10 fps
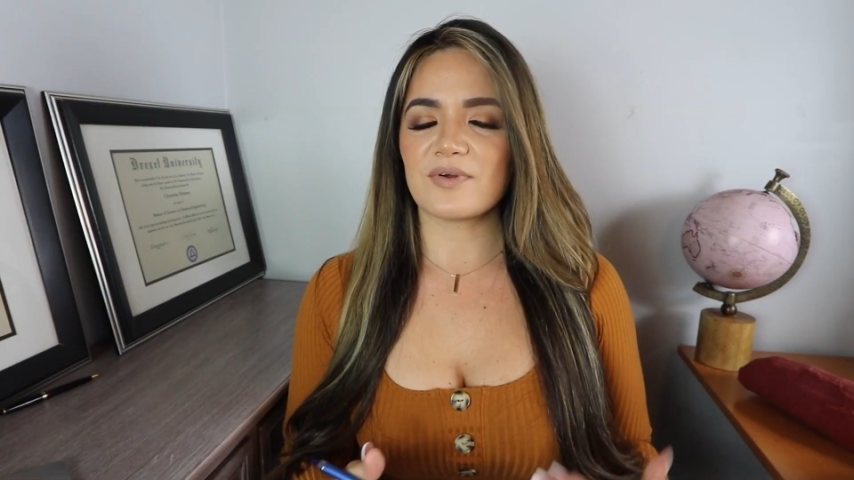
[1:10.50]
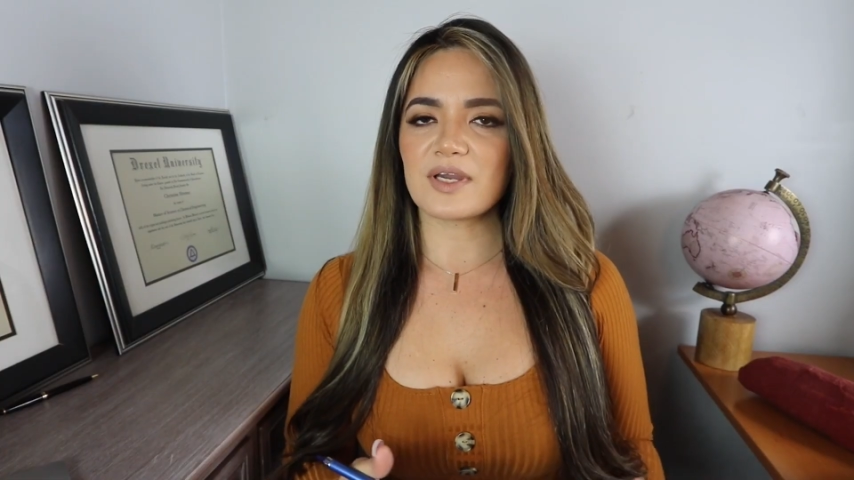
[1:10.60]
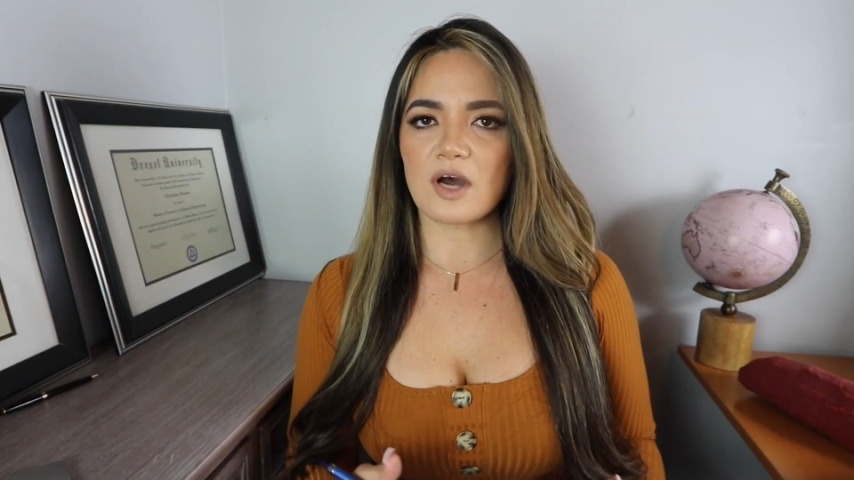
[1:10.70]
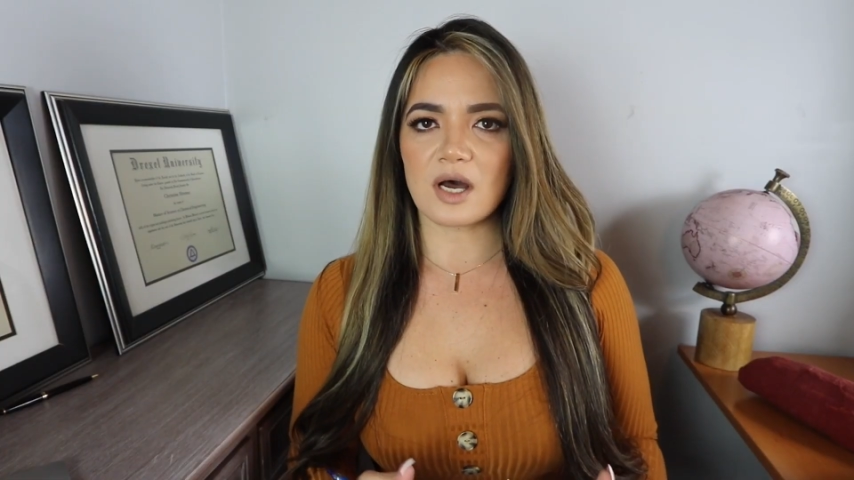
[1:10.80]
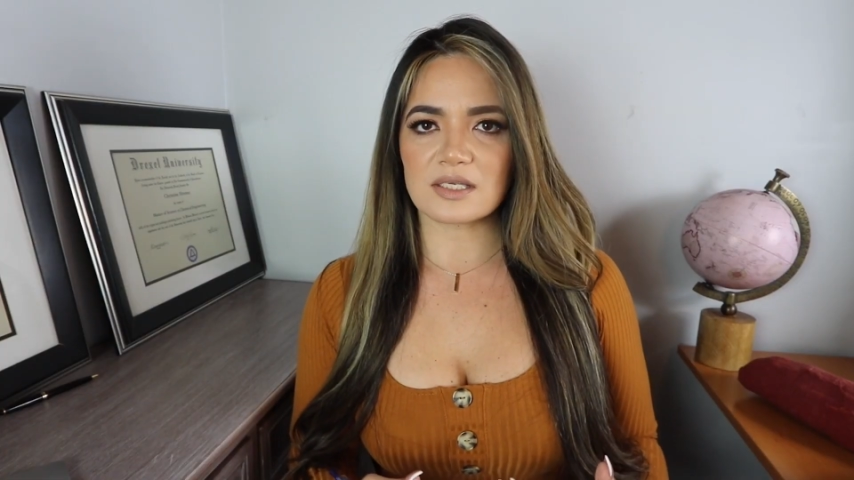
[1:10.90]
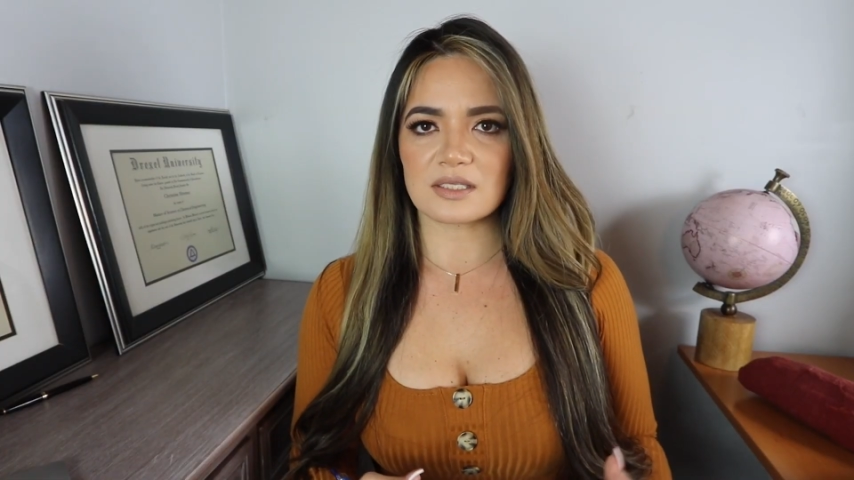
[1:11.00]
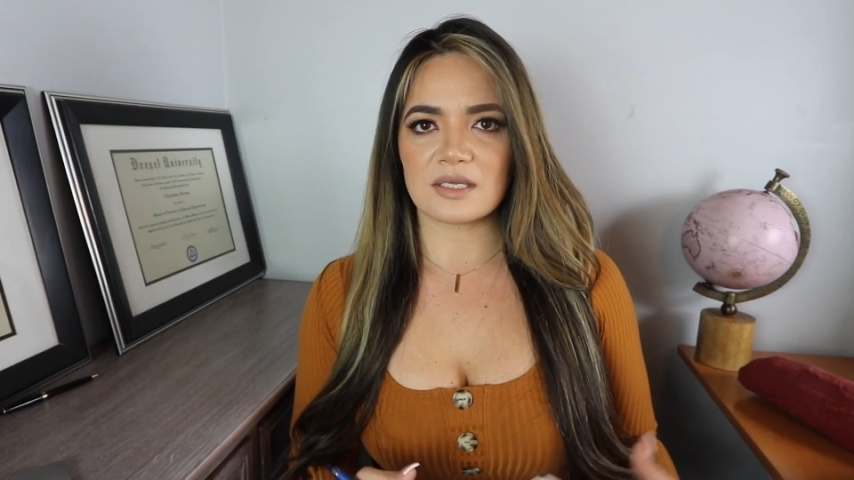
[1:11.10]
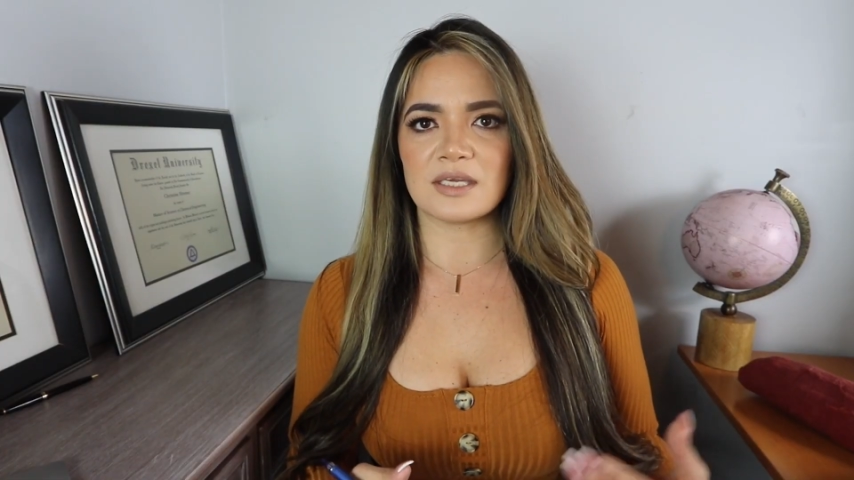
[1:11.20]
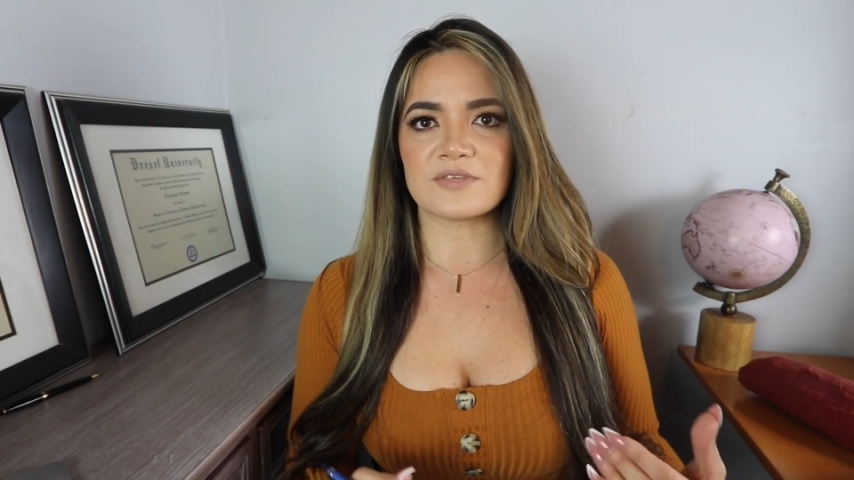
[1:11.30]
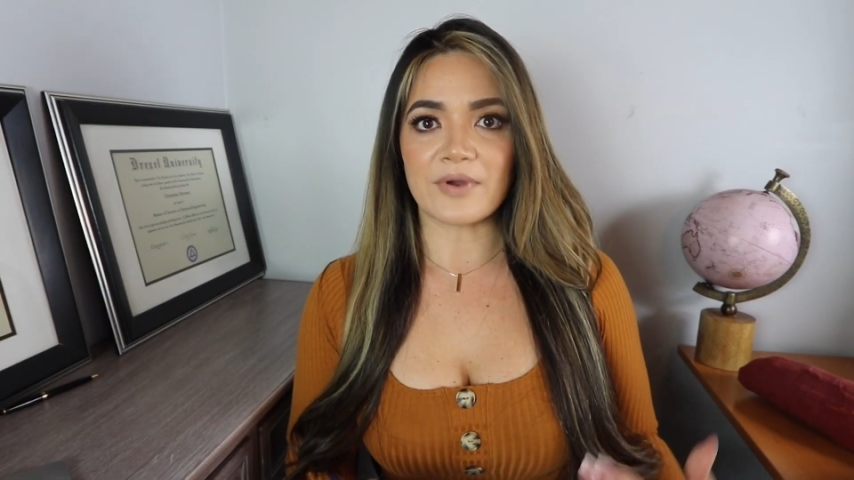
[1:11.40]
very
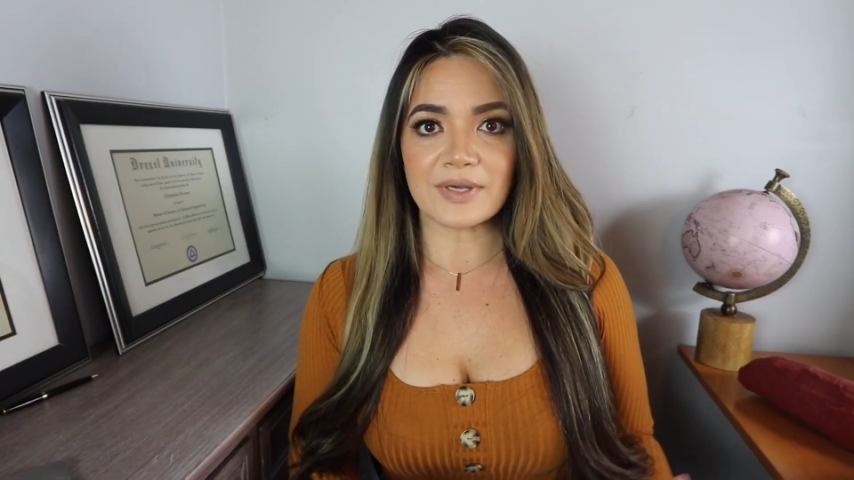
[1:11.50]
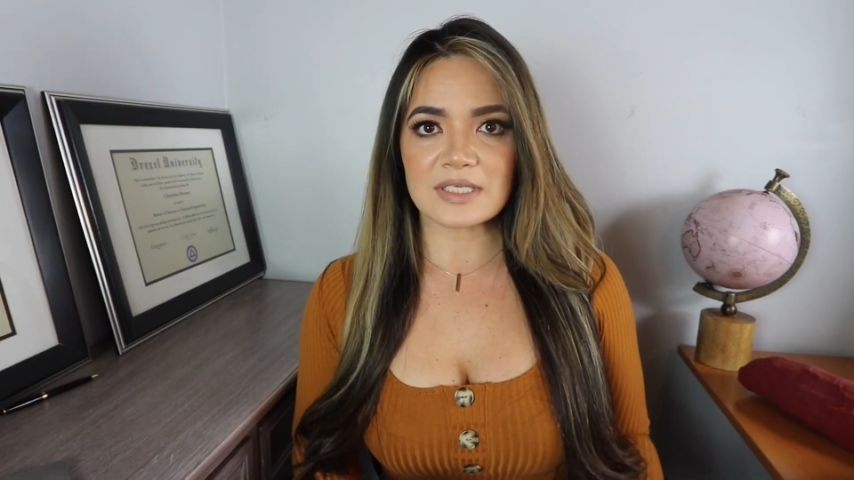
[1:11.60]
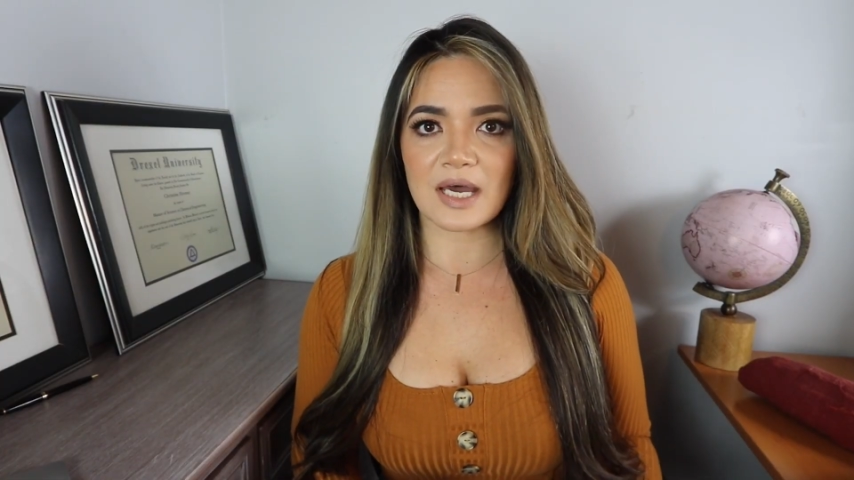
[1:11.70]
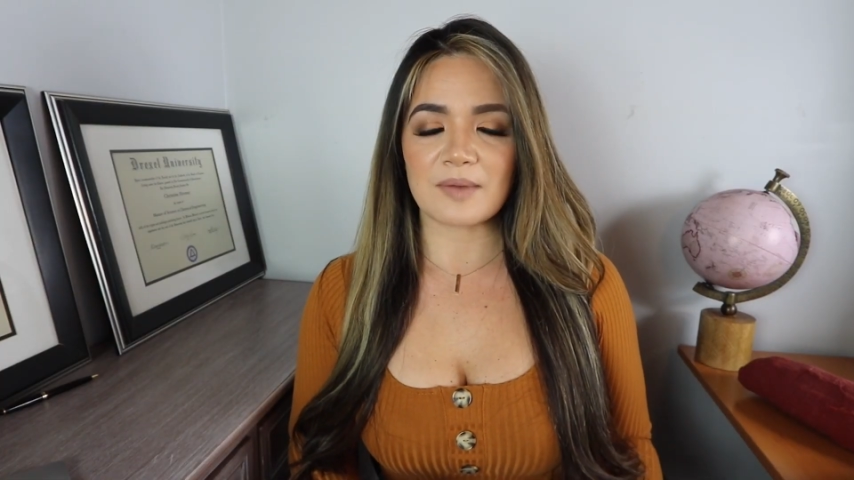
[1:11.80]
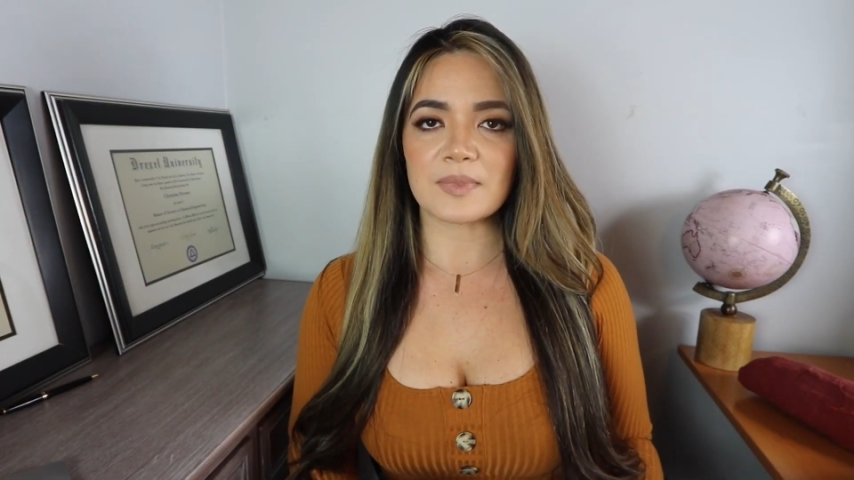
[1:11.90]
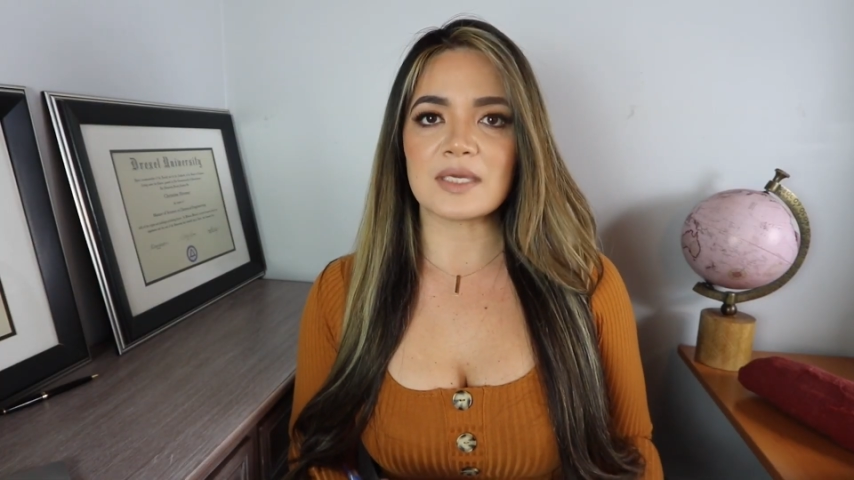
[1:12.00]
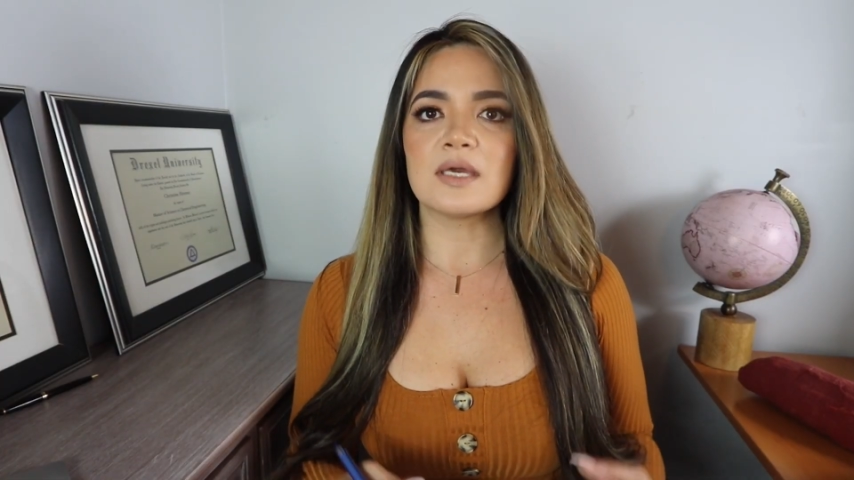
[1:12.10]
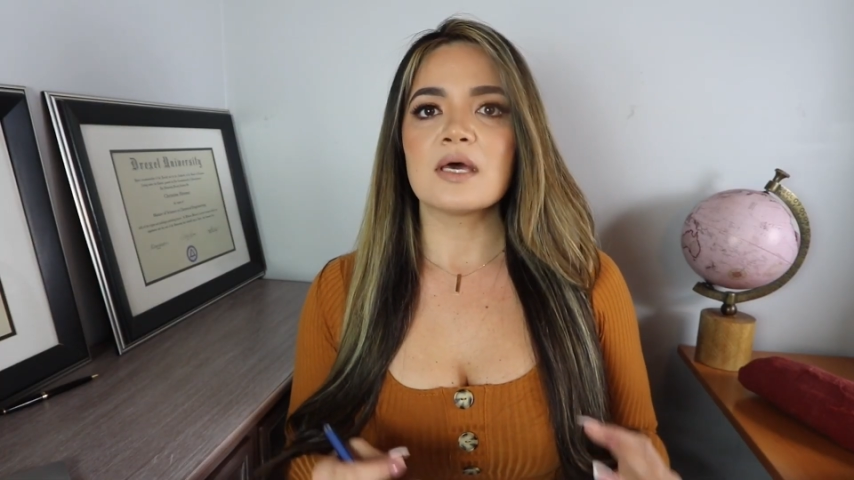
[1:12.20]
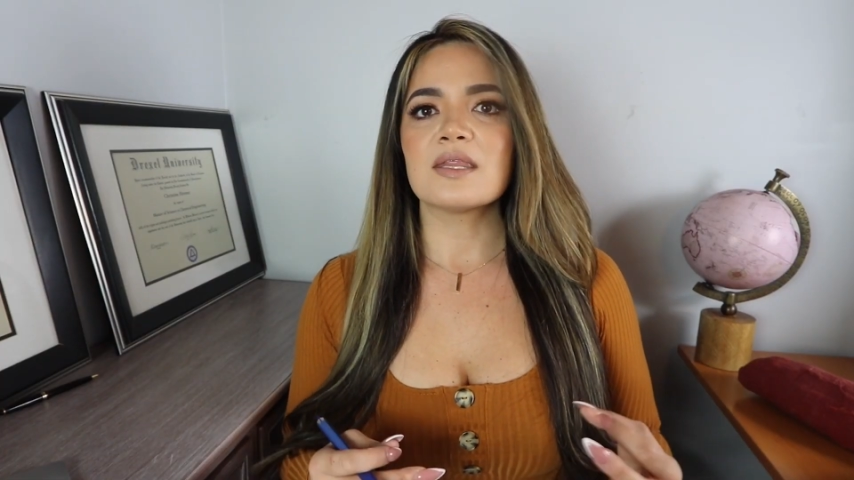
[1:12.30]
costly, it's very timely.